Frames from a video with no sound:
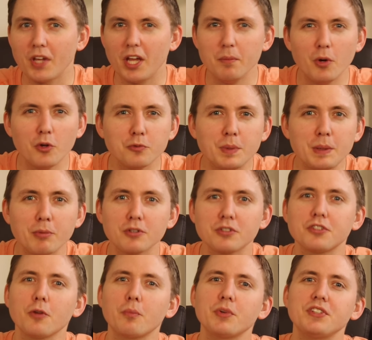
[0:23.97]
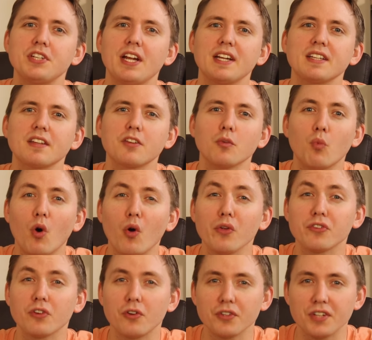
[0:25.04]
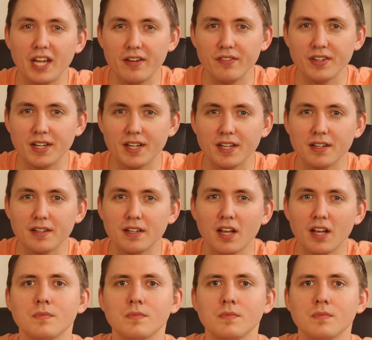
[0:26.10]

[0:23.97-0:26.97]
and most people are still pretending that the walls aren't caving in.